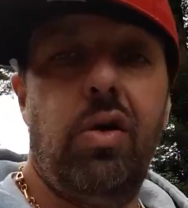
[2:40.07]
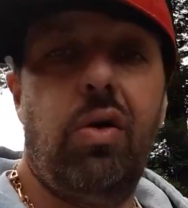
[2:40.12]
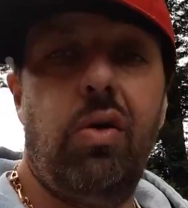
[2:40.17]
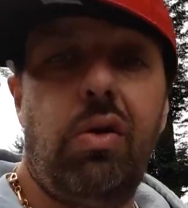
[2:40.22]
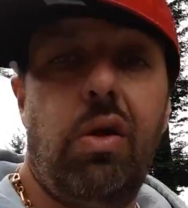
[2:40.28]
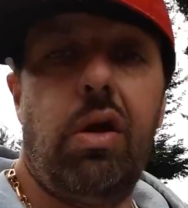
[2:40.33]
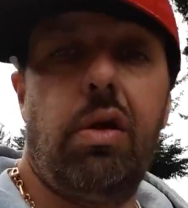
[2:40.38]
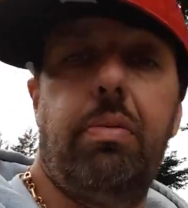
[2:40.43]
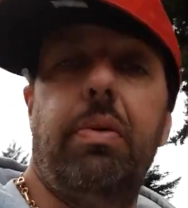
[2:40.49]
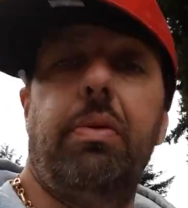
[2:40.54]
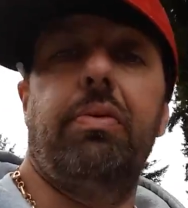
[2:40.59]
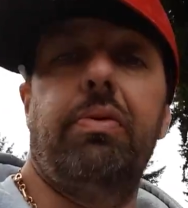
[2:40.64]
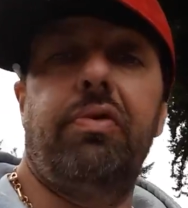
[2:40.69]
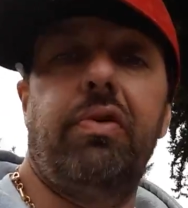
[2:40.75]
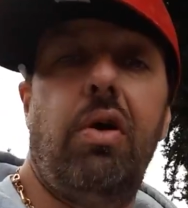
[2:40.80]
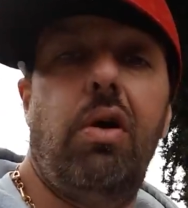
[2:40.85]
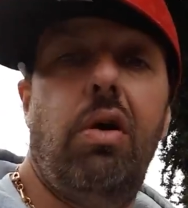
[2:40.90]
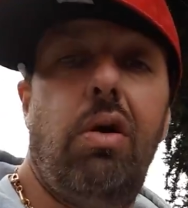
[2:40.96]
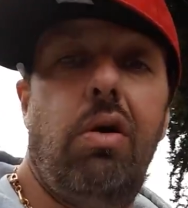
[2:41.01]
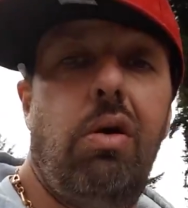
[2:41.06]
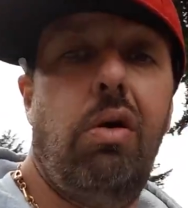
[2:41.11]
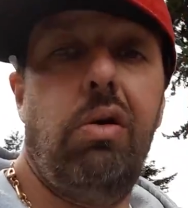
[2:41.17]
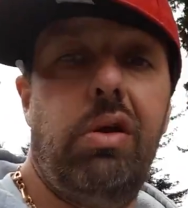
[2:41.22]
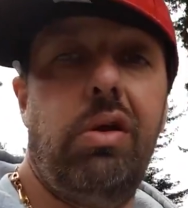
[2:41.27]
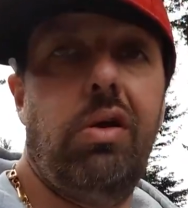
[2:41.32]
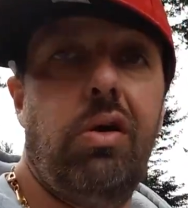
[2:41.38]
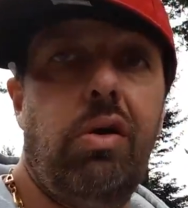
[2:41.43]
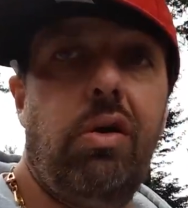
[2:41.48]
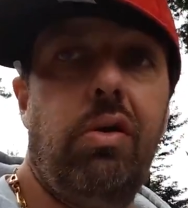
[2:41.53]
a lot of people say, oh,
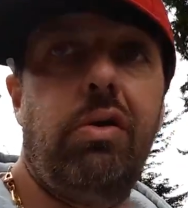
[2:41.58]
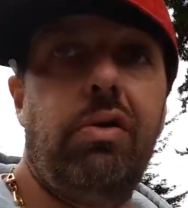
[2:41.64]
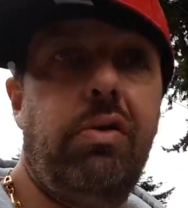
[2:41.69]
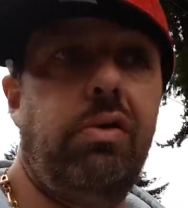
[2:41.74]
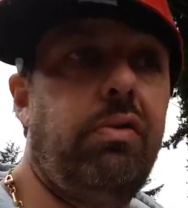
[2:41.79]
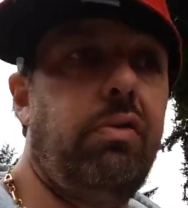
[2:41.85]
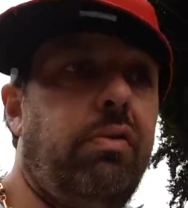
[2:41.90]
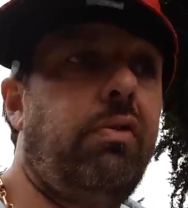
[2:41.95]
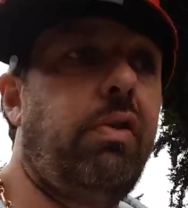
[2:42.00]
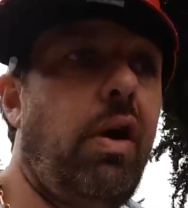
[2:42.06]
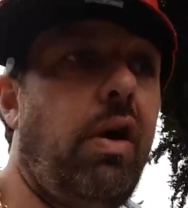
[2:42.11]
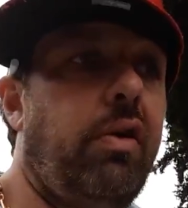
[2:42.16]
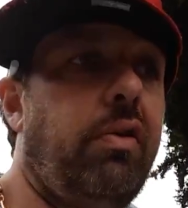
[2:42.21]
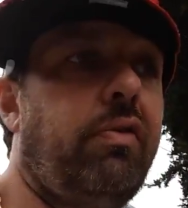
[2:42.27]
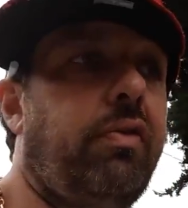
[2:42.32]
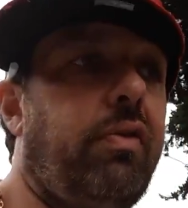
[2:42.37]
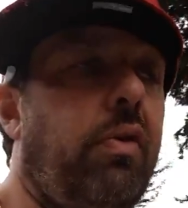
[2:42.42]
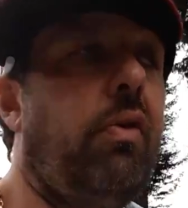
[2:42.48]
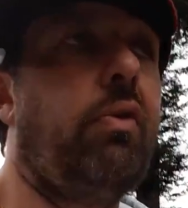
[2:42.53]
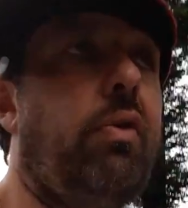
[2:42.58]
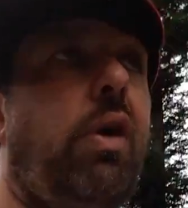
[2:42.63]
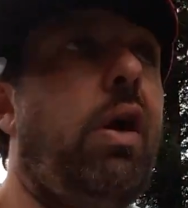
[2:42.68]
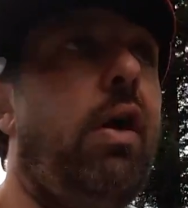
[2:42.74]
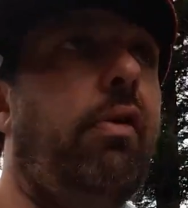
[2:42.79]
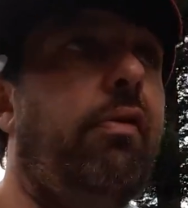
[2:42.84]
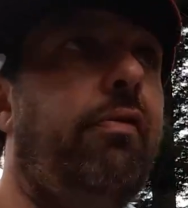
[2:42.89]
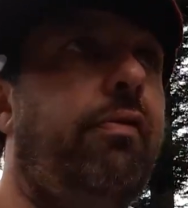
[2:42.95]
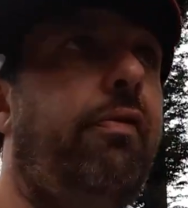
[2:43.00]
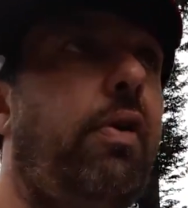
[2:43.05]
you guys don't
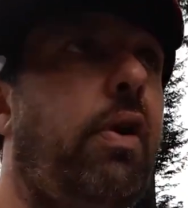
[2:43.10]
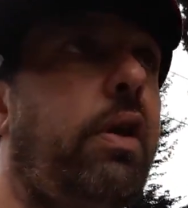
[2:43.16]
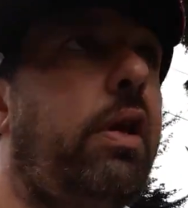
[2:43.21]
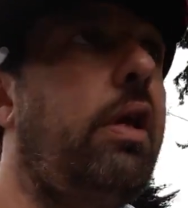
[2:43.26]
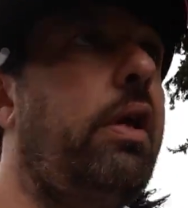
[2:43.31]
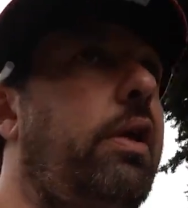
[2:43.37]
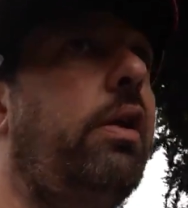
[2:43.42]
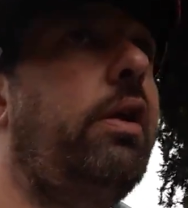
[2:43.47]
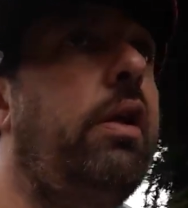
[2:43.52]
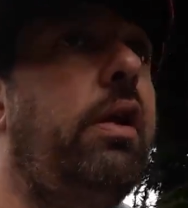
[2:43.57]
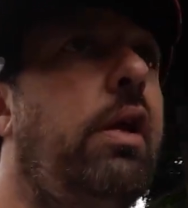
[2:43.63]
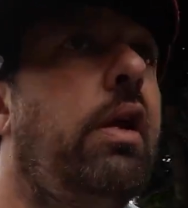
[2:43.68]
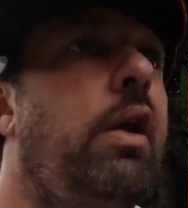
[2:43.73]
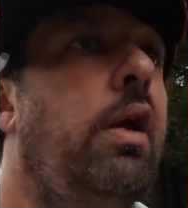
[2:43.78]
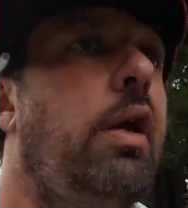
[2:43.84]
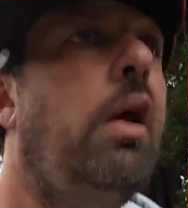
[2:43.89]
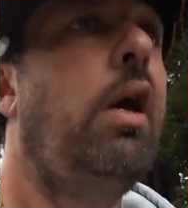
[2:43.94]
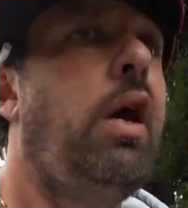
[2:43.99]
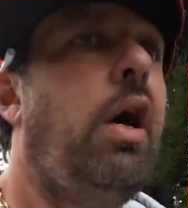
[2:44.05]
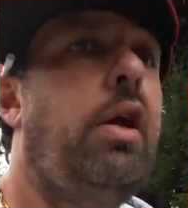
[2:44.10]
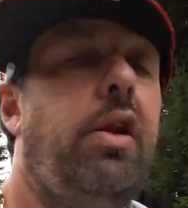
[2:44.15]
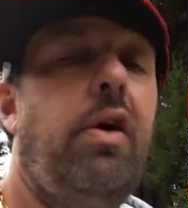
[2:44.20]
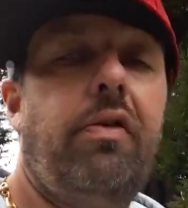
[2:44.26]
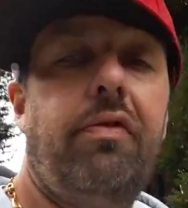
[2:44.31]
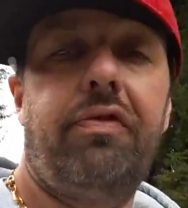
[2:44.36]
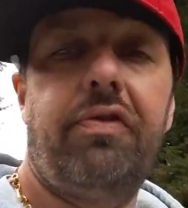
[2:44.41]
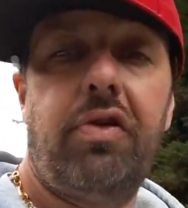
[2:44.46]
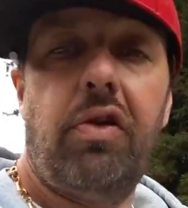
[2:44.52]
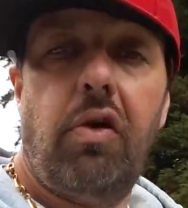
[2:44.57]
have fucking
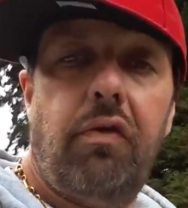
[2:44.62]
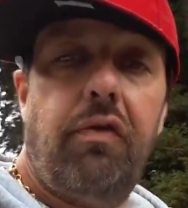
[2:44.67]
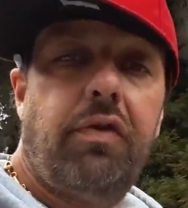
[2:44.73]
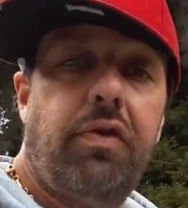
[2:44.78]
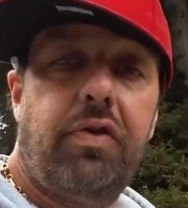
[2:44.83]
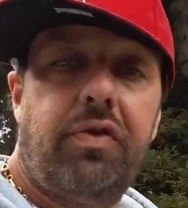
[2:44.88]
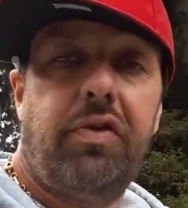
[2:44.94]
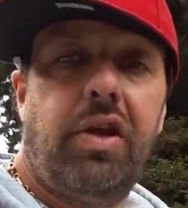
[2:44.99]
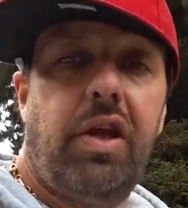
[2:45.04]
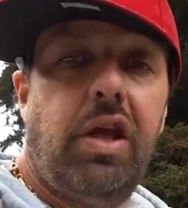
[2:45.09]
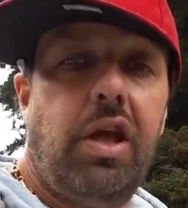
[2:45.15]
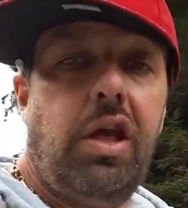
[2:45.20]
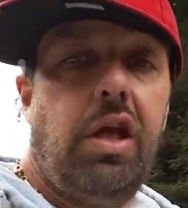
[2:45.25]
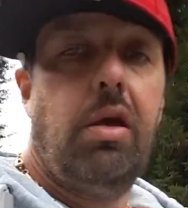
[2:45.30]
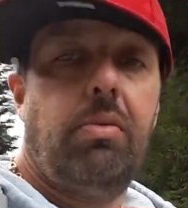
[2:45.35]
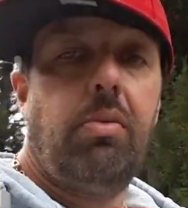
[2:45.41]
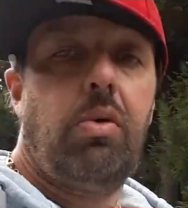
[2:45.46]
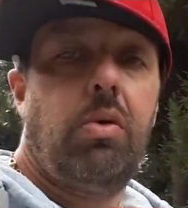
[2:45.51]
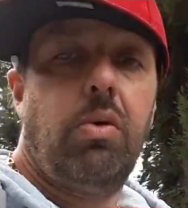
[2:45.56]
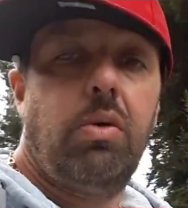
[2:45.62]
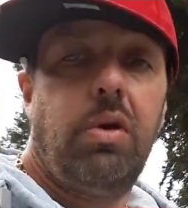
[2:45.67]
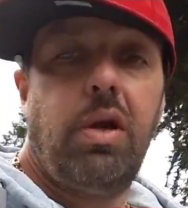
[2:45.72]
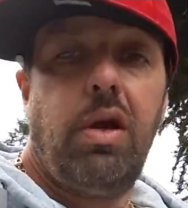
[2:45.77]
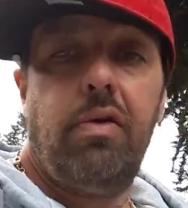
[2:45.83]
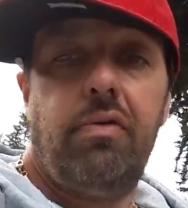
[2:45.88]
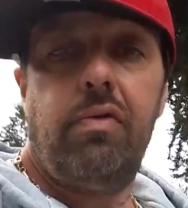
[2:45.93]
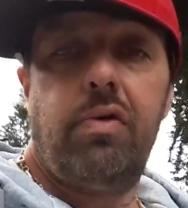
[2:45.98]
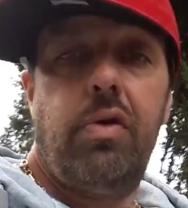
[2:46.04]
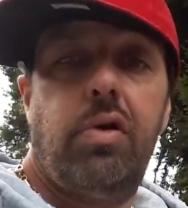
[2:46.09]
enough self-esteem or
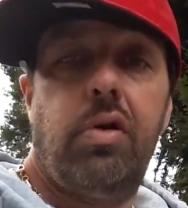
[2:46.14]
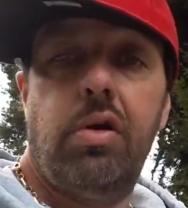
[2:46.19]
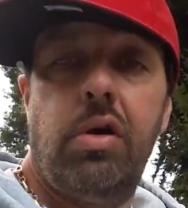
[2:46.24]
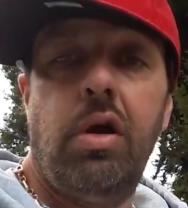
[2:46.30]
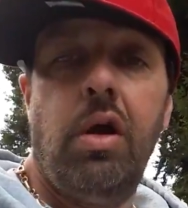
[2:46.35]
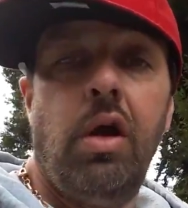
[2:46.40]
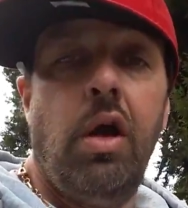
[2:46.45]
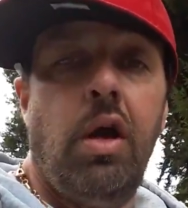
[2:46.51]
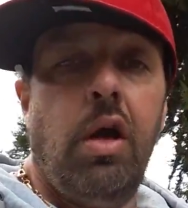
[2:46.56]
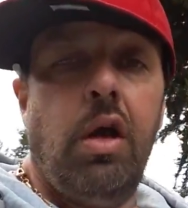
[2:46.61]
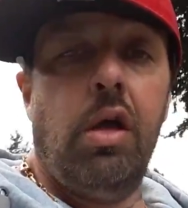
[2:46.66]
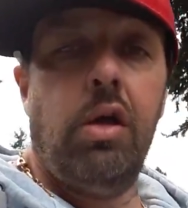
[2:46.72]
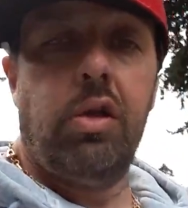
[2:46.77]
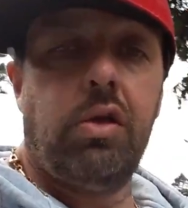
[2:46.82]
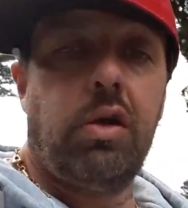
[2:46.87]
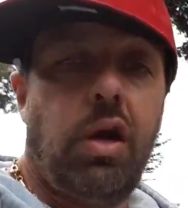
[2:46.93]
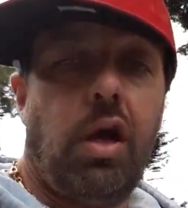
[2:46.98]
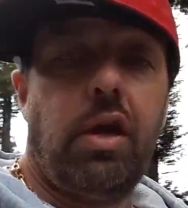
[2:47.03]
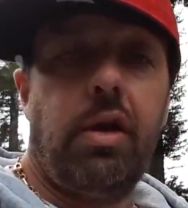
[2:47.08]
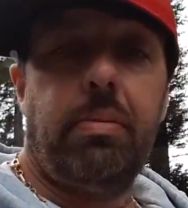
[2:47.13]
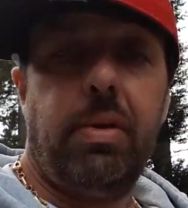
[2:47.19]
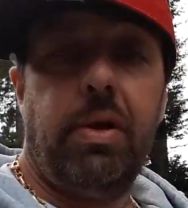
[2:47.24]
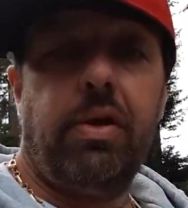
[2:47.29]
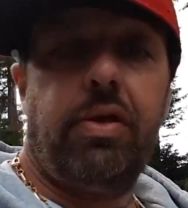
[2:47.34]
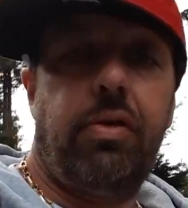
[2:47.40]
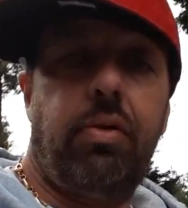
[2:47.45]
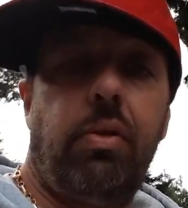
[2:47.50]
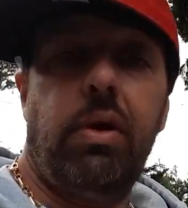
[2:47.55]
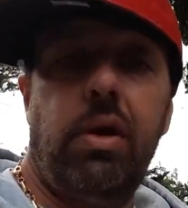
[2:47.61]
whatever, you gotta be
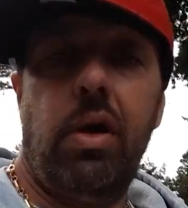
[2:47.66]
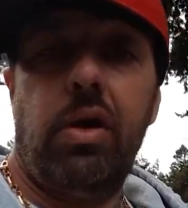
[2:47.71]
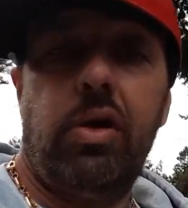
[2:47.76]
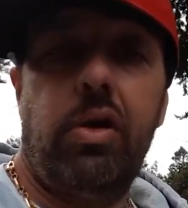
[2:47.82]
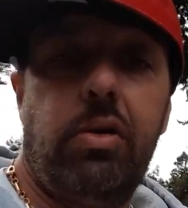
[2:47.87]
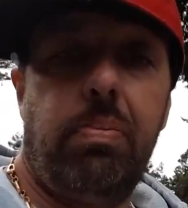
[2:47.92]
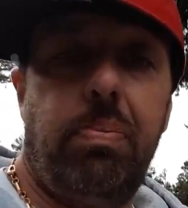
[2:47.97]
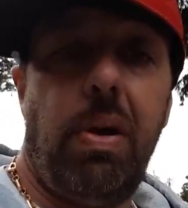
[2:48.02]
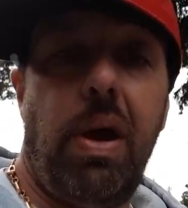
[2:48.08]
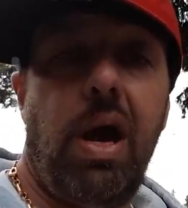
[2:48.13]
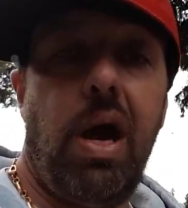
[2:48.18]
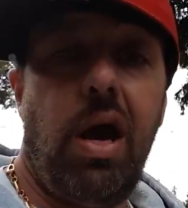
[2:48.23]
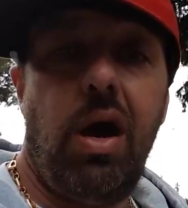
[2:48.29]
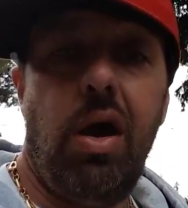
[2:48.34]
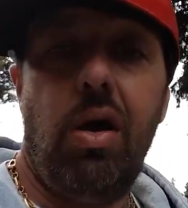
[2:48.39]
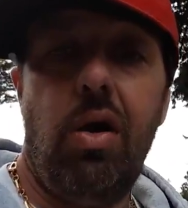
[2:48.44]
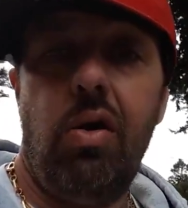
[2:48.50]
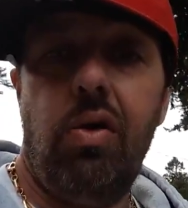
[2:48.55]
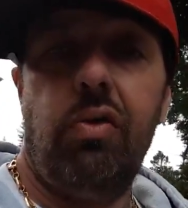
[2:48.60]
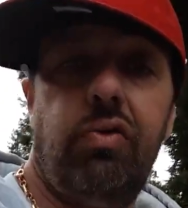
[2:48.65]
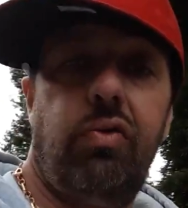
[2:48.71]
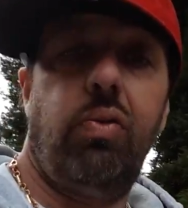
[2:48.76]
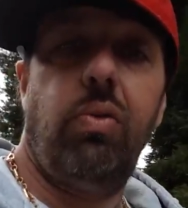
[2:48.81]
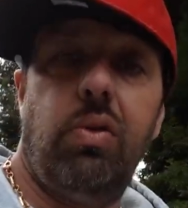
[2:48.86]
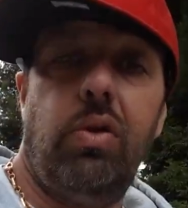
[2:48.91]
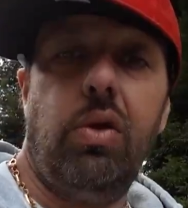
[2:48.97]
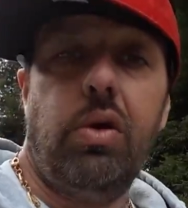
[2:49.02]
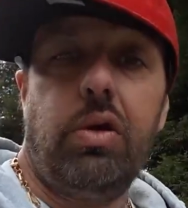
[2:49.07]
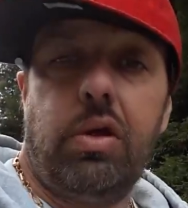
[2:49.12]
300 pounds.
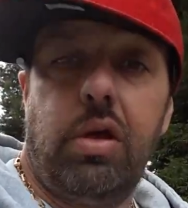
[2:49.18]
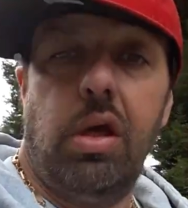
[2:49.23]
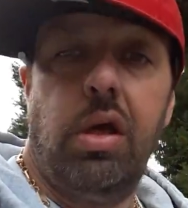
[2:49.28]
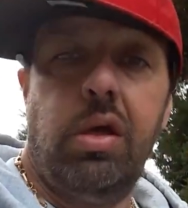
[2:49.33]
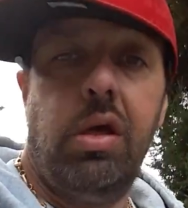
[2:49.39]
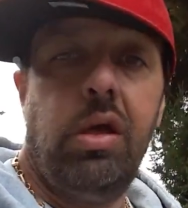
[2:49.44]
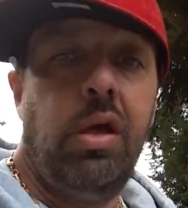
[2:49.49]
Well, look,